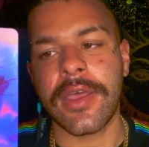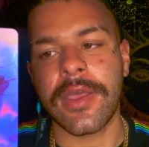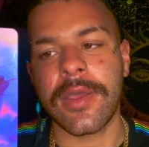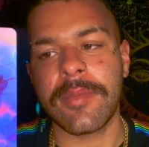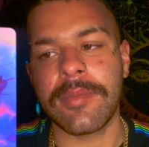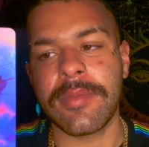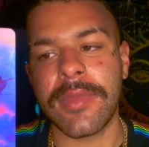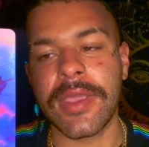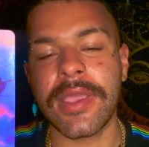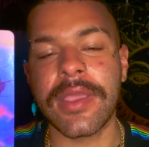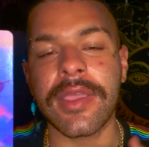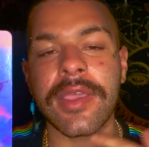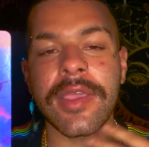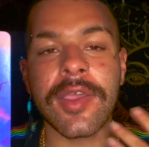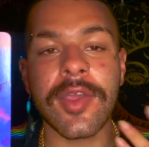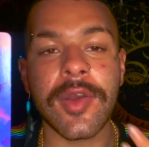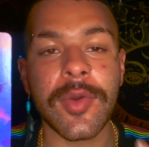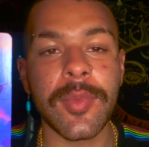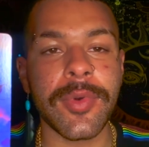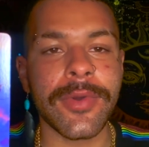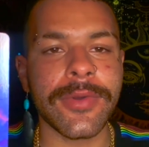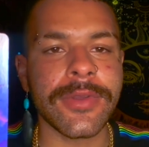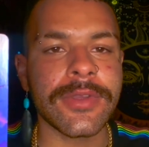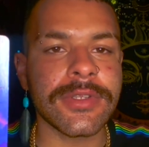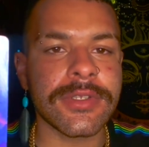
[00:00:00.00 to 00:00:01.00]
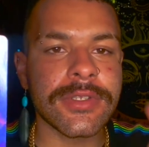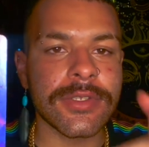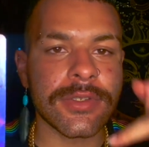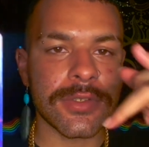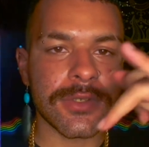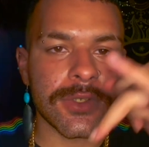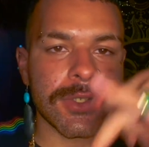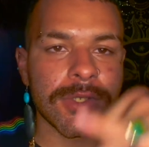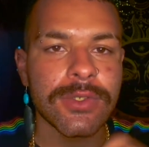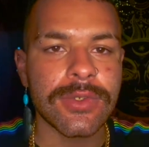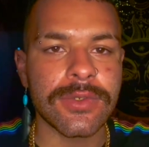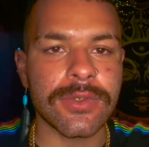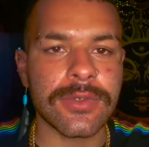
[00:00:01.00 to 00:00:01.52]
Making it a point
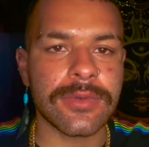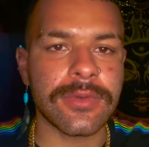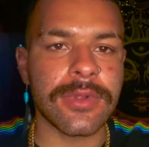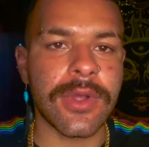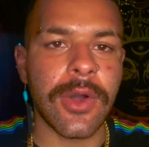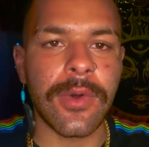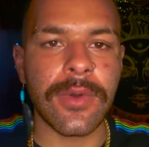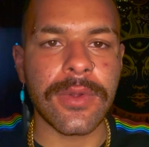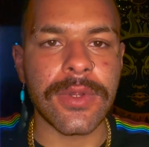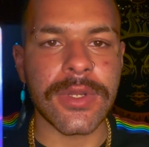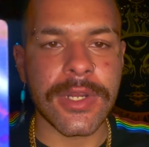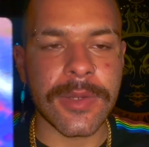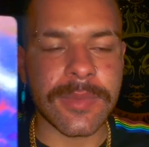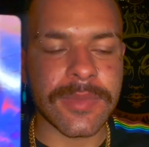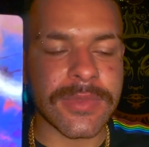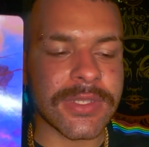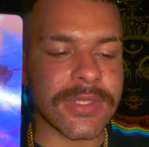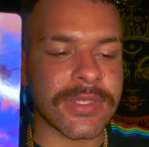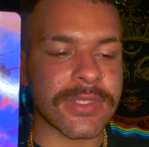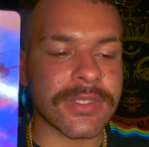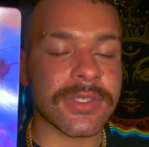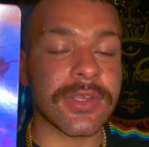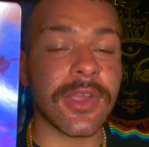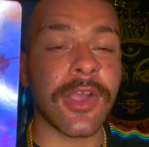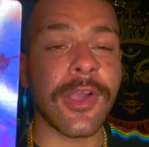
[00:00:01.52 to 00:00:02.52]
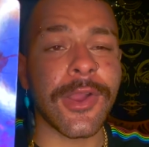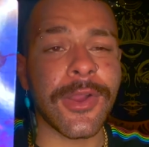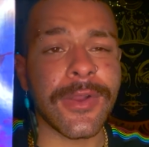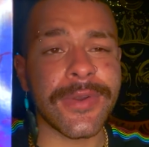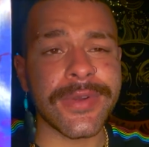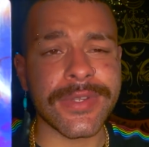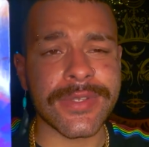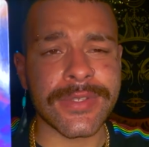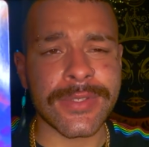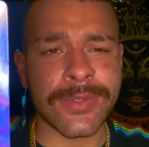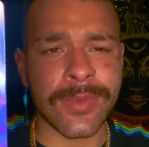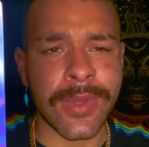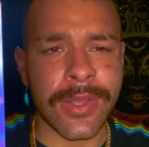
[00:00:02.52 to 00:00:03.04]
to hold up this card
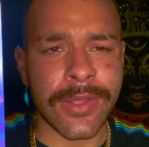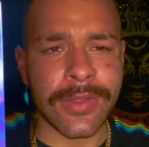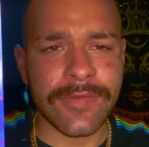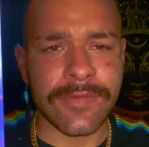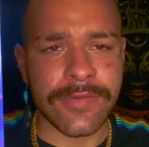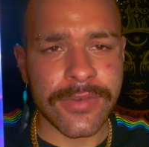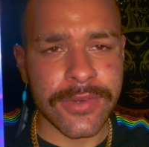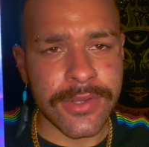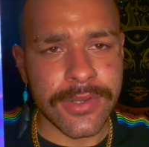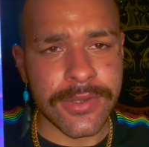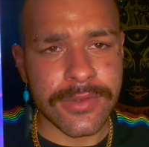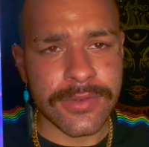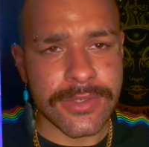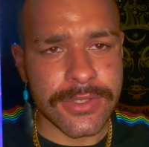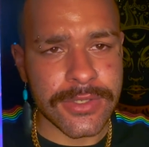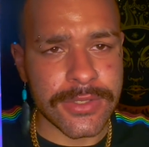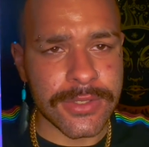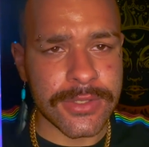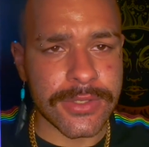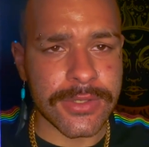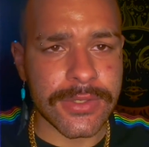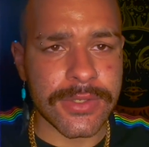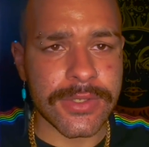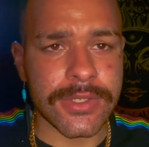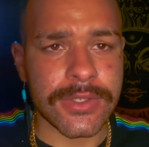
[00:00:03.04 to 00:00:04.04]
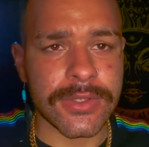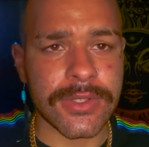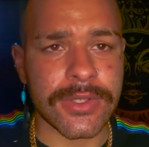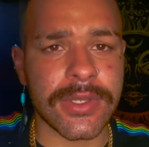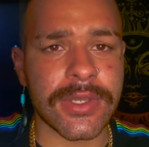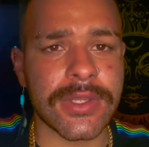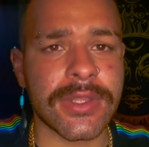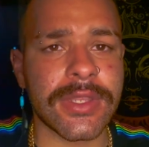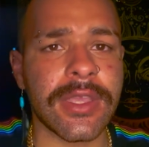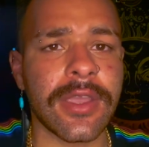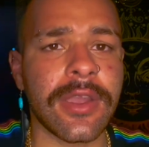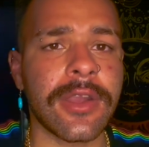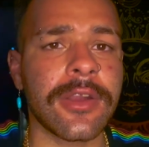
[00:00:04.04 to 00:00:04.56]
as well, Virgo, just so you can look
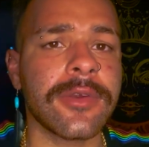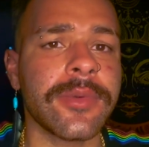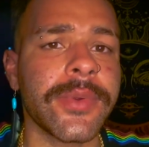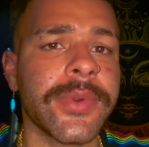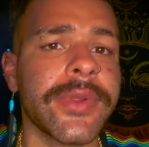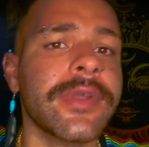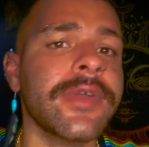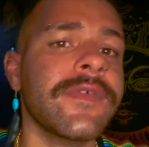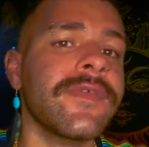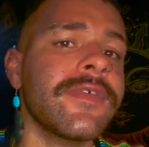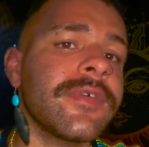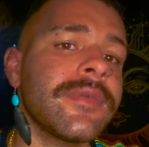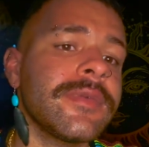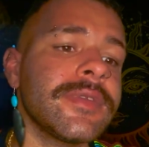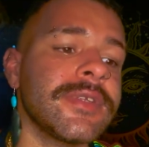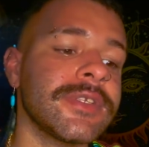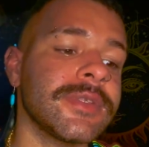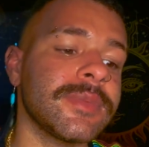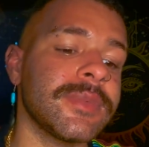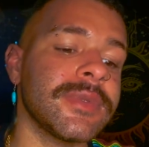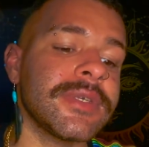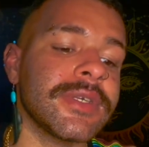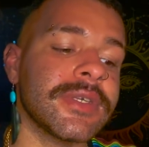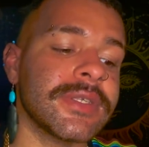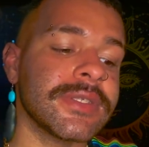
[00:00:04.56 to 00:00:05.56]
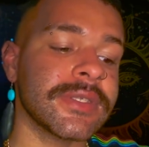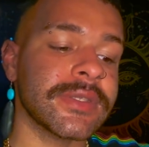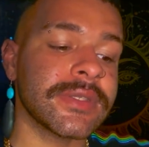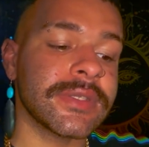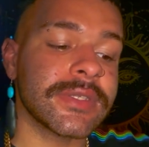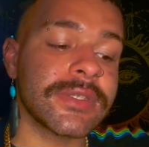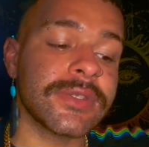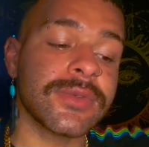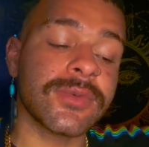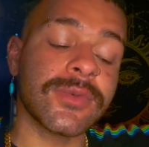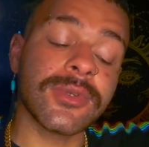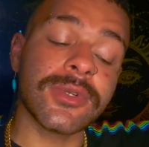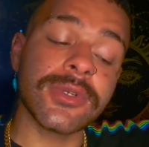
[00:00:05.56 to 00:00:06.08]
at the artwork of it, just because in
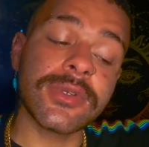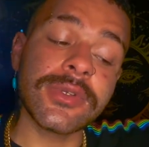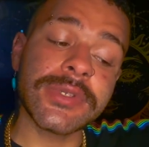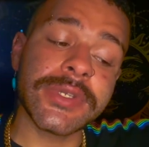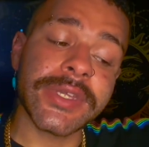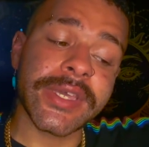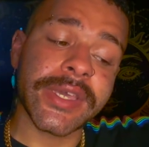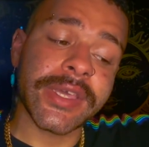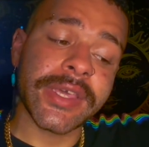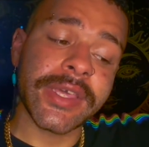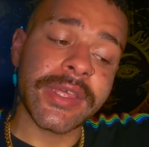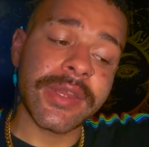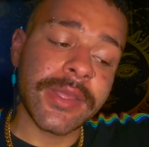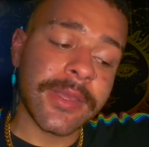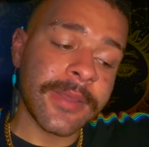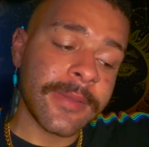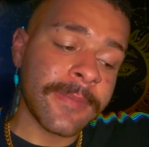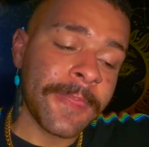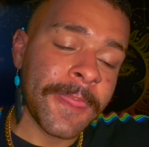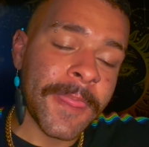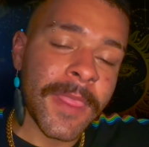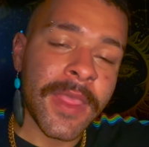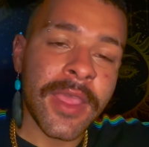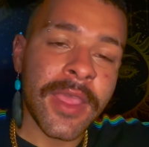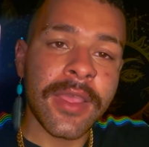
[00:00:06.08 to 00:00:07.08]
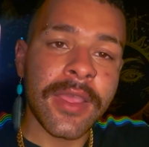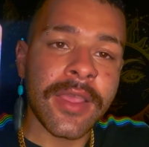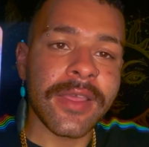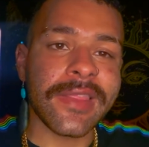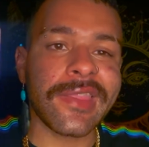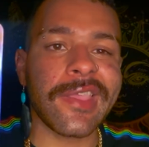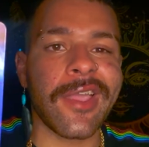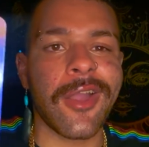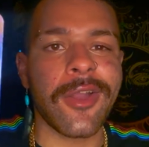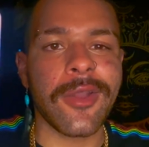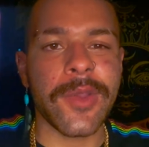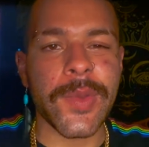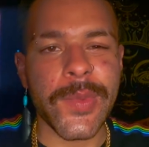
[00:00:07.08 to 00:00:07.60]
this oracle deck, honey, the
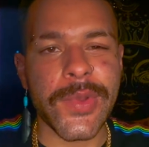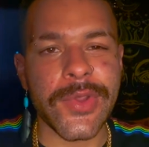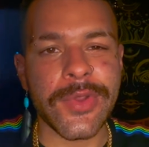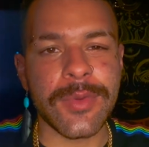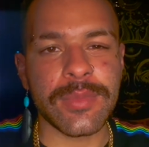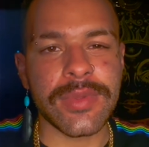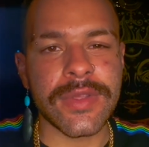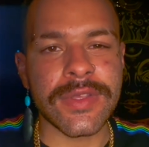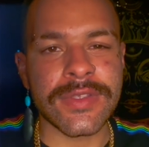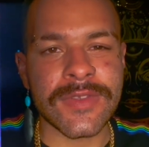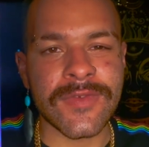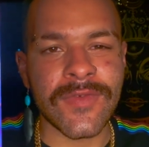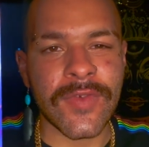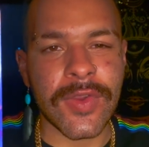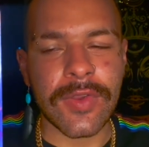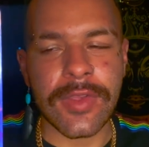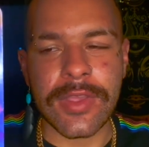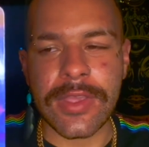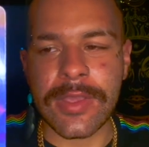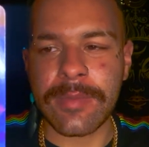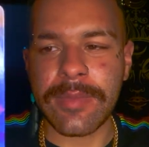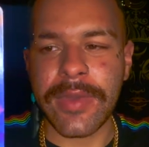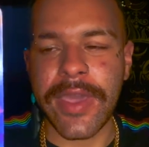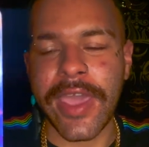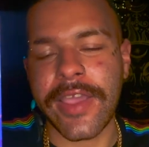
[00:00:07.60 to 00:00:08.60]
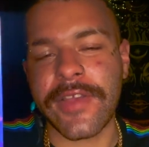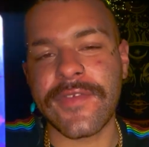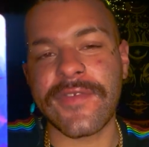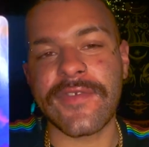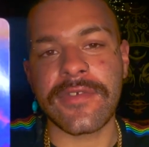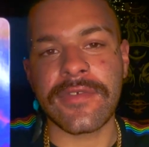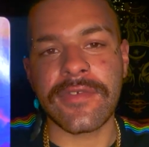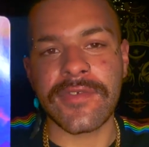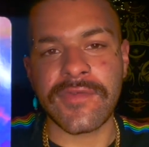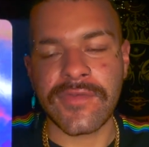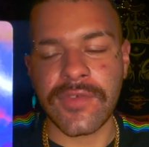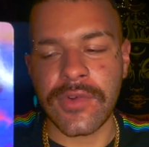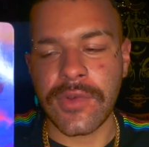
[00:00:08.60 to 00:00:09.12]
artwork plays a very
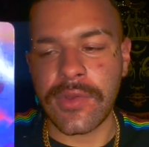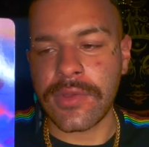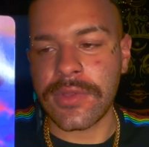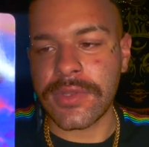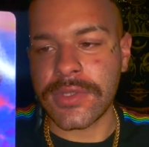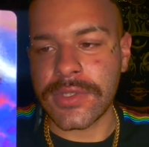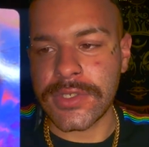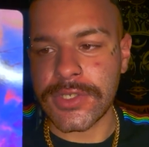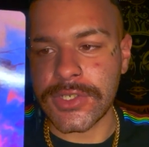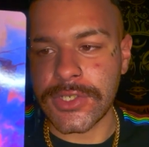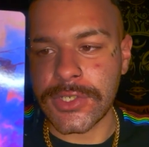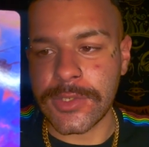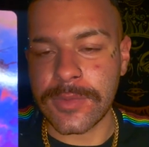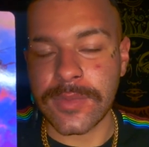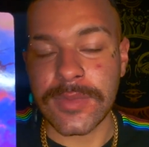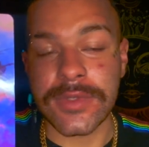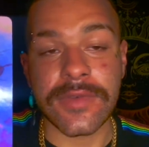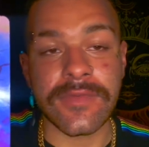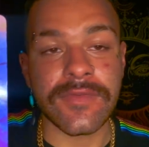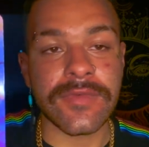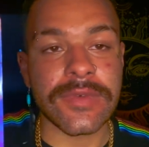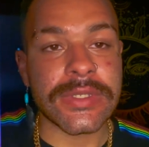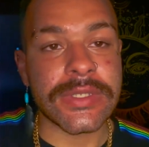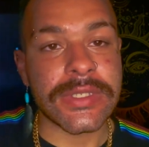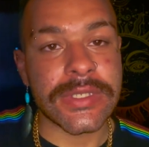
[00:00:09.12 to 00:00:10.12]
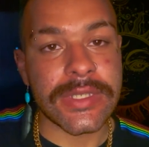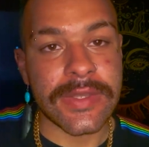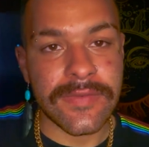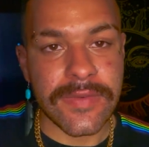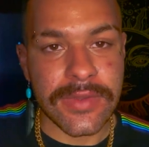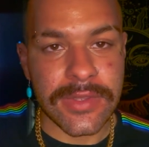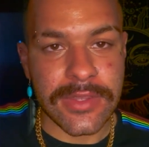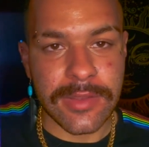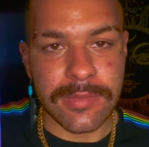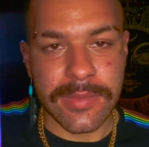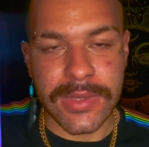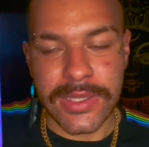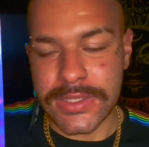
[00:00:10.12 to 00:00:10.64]
impactful role in terms of
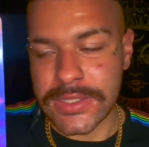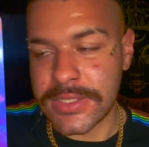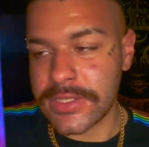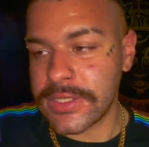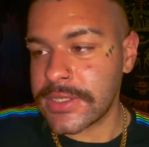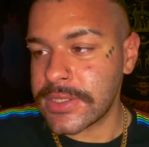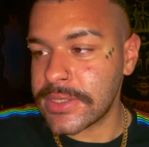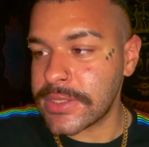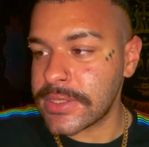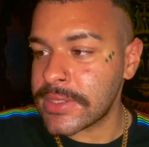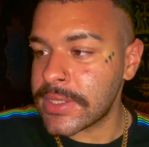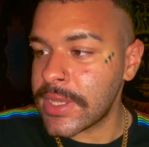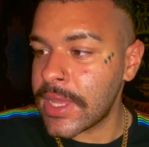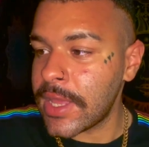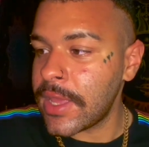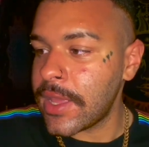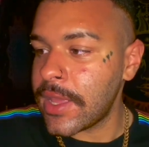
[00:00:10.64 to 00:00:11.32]
receiving the messages